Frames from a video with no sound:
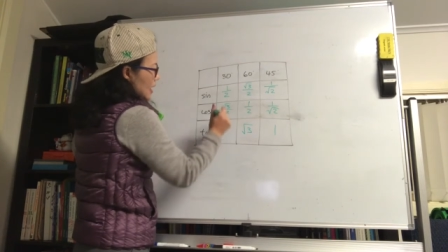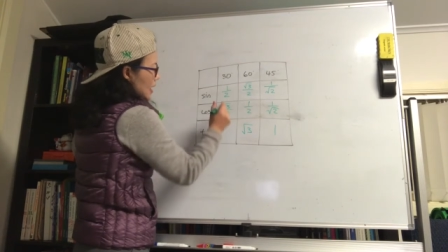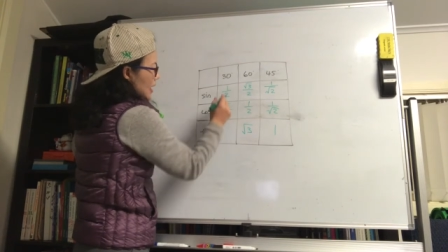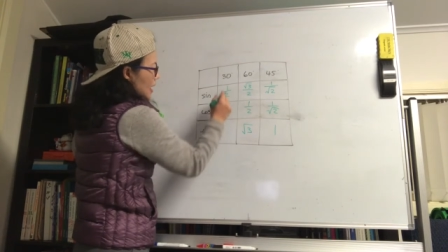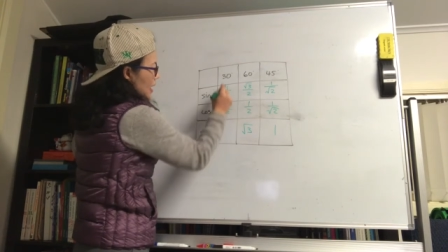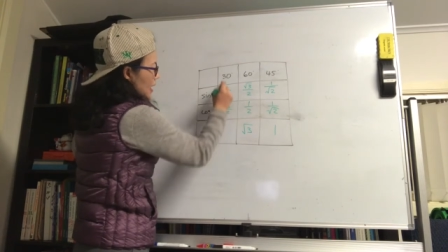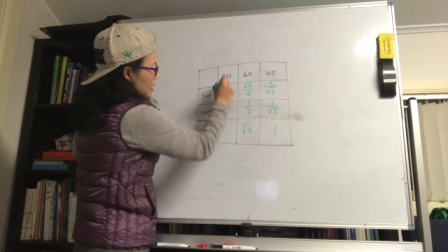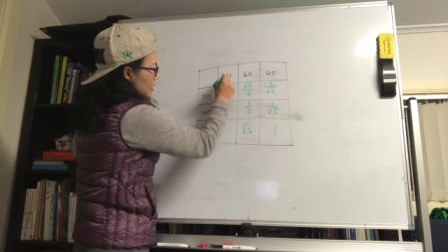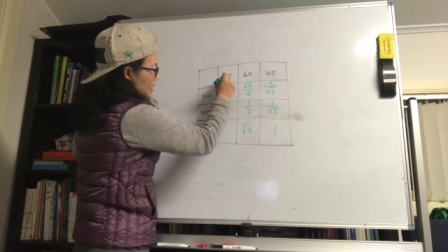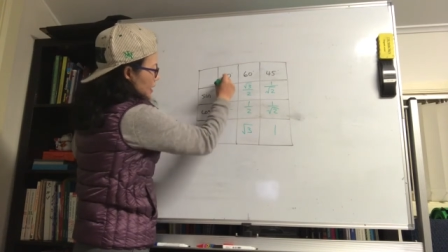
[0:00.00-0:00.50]

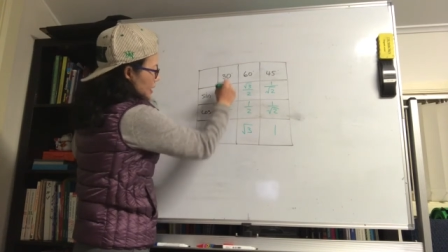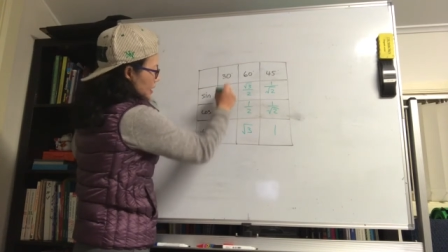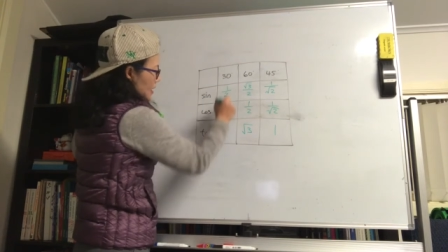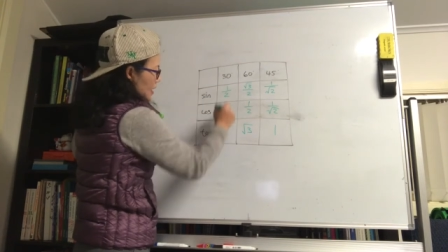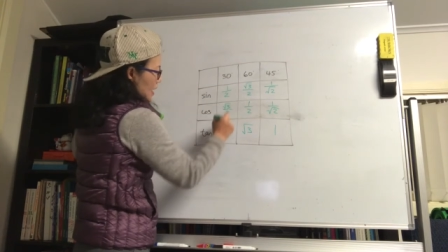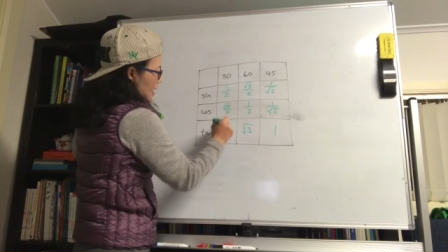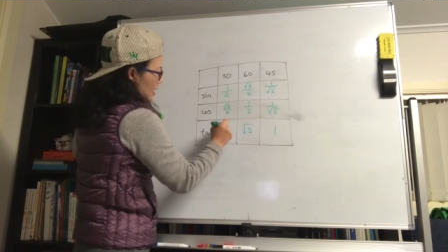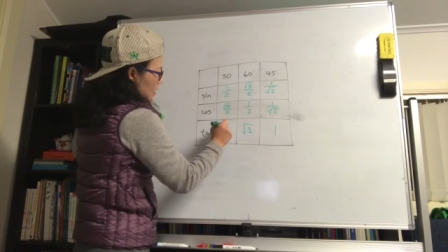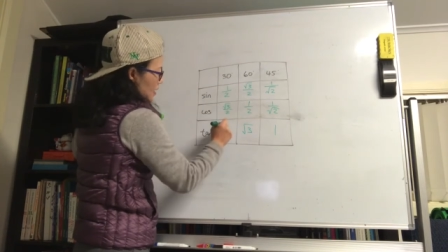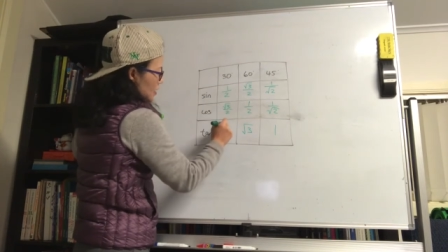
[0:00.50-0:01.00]
and here
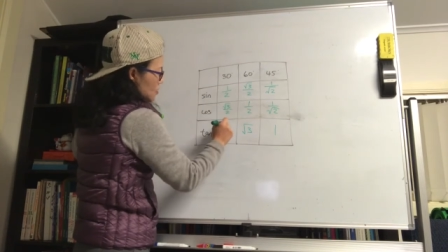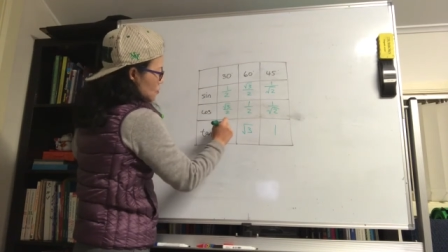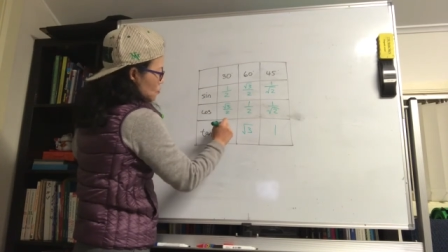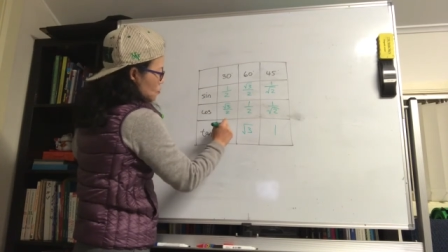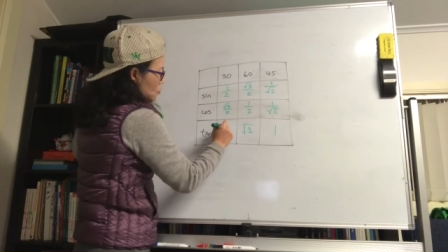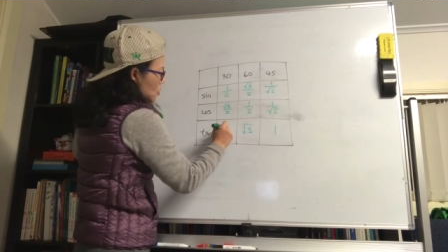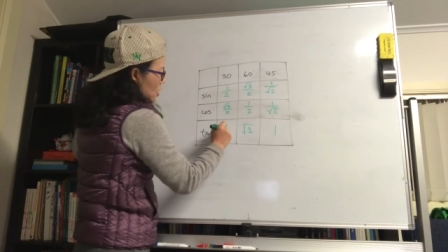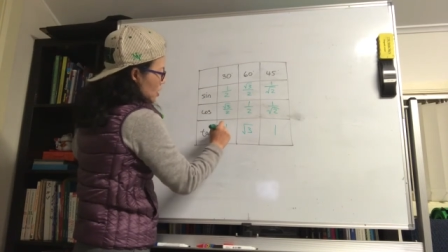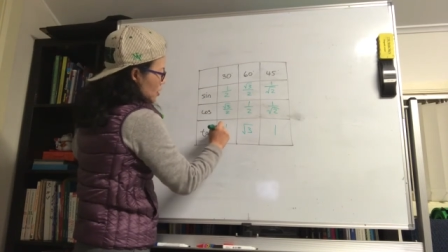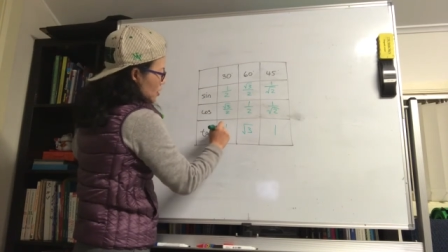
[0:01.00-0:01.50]
is
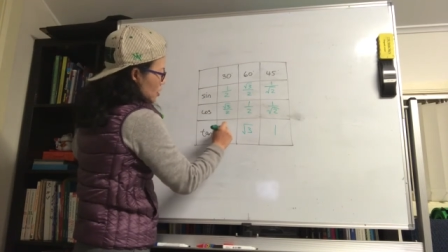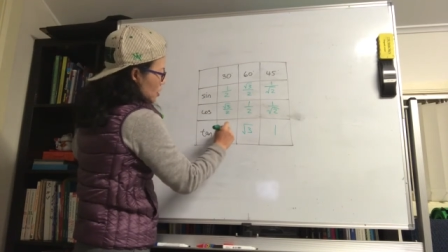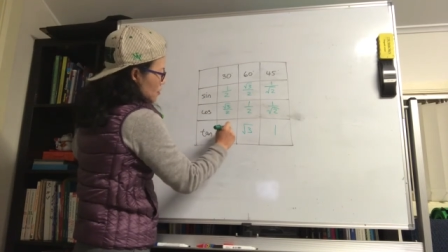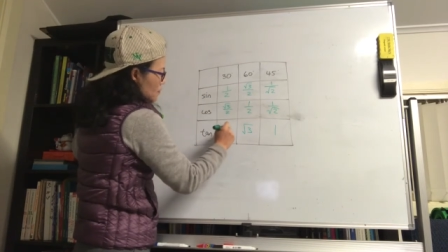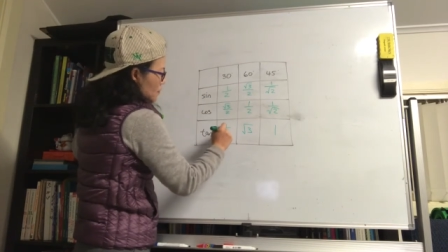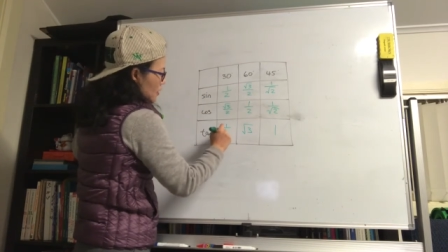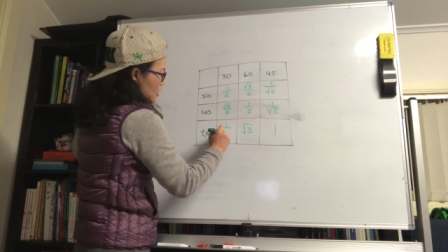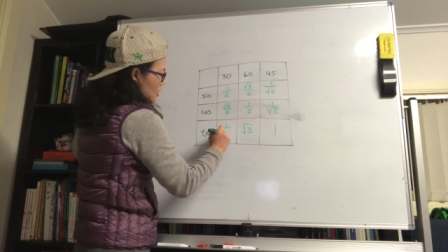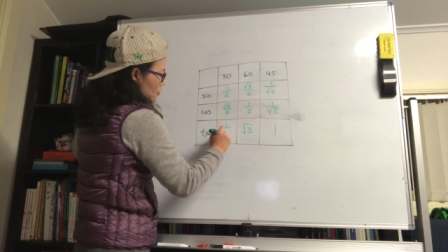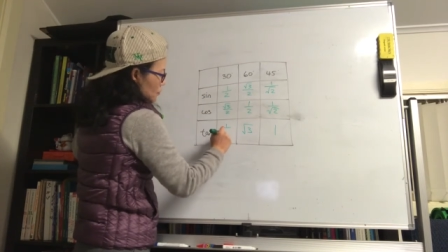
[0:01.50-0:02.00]
1
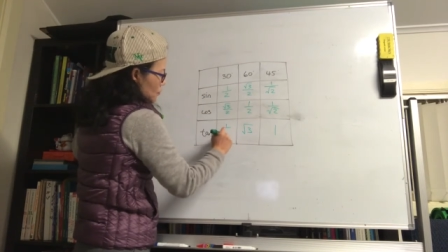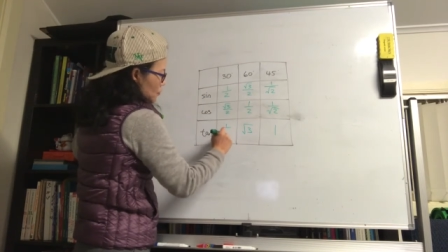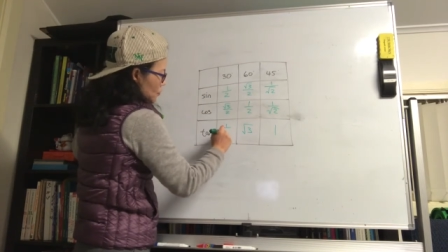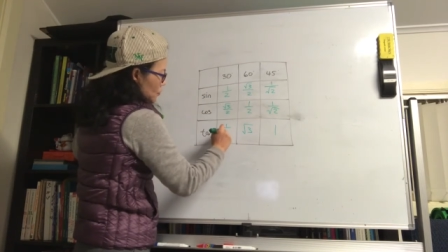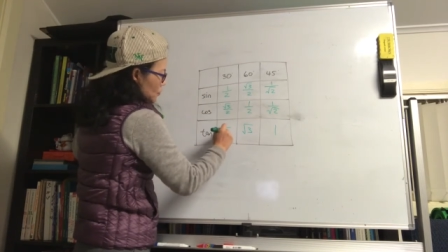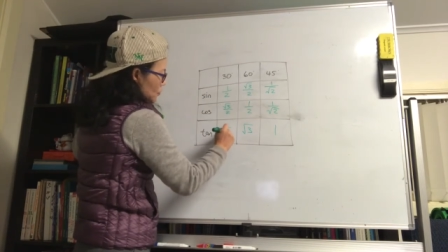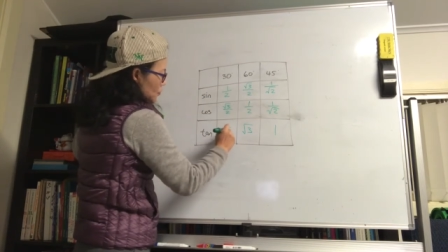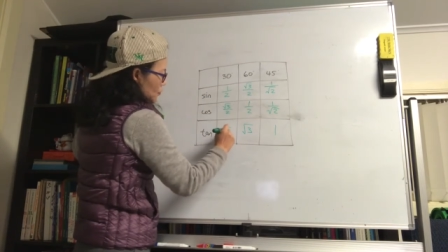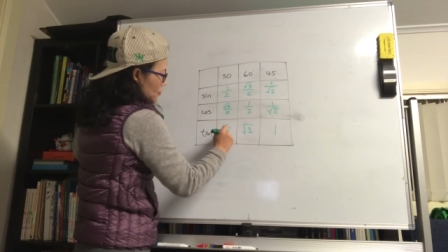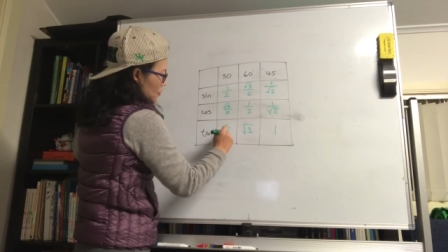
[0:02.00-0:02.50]
over root
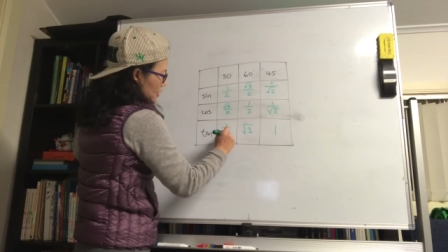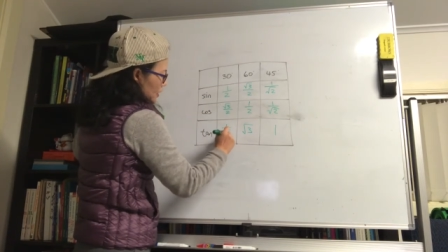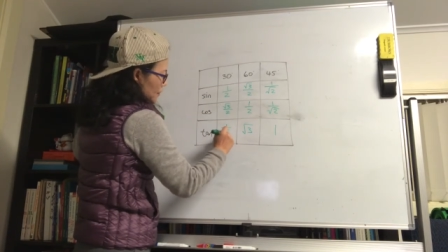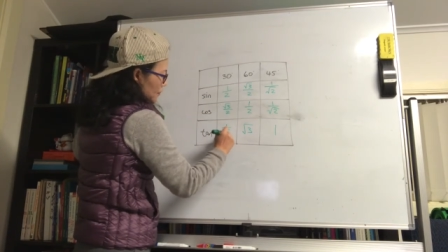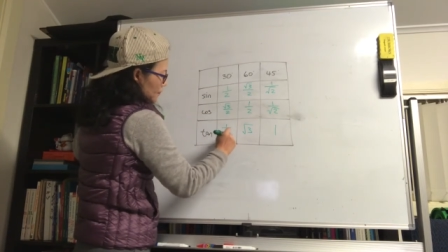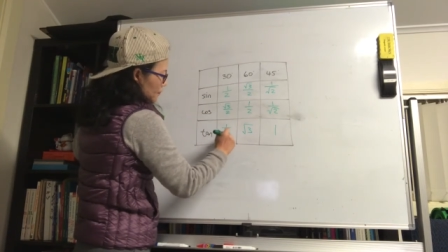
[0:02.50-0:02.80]
3.